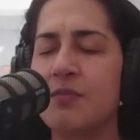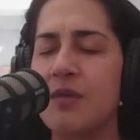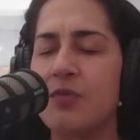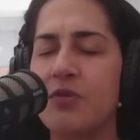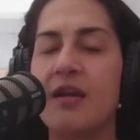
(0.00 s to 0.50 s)

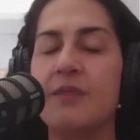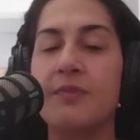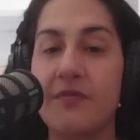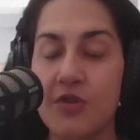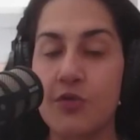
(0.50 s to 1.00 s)
people that
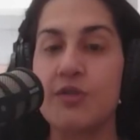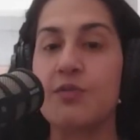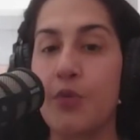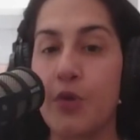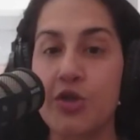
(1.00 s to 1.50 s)
uplift you and
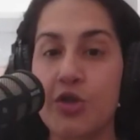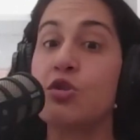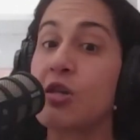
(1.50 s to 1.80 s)
support you,